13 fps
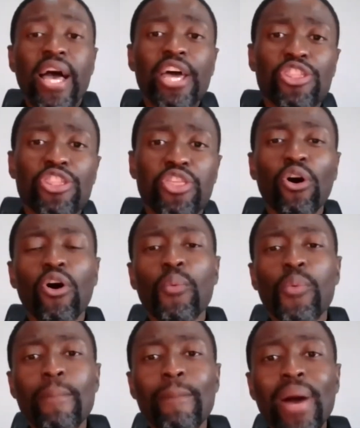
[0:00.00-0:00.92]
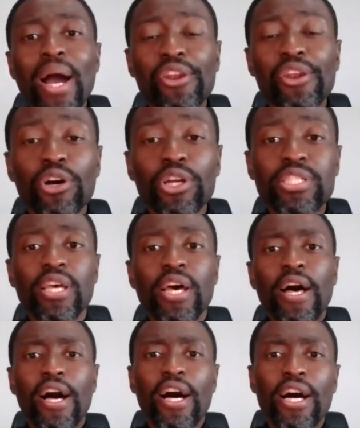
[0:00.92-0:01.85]
And though we might not
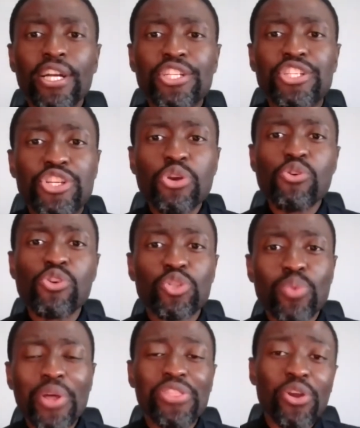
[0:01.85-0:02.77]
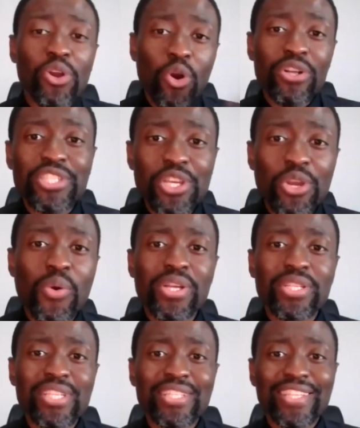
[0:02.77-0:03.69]
uh, choose what the
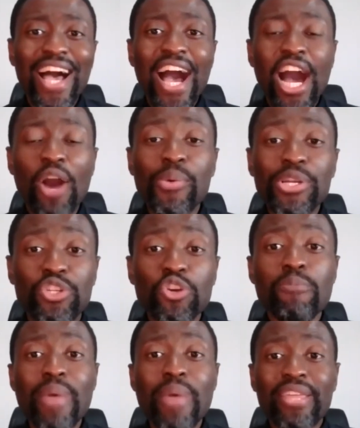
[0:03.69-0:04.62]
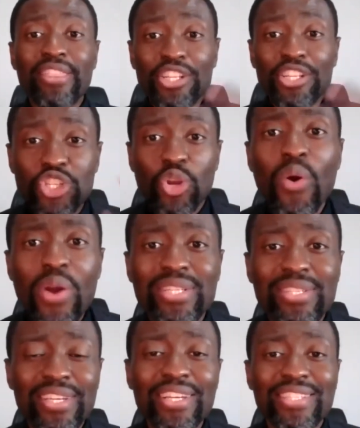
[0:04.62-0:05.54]
consequences are, we do make the
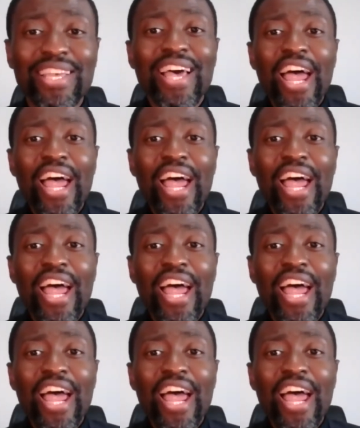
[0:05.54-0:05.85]
choices,